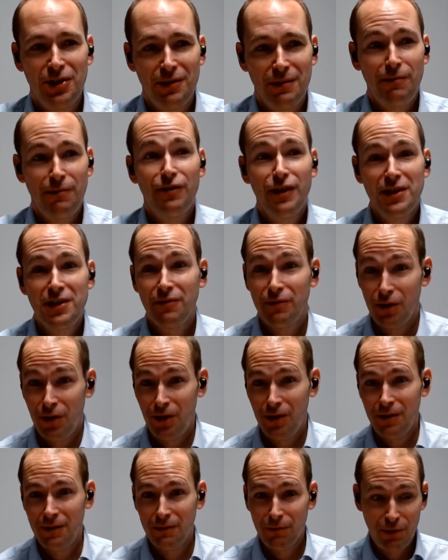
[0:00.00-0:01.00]
first of
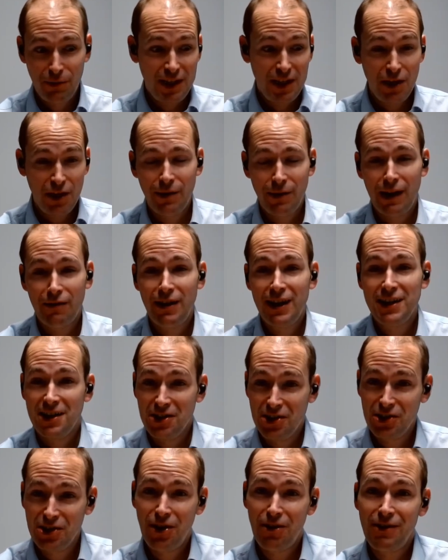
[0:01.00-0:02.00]
all, with the URS,
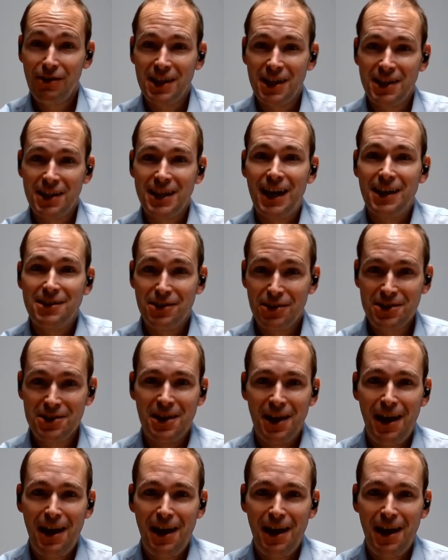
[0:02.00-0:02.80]
ensuring that doesn't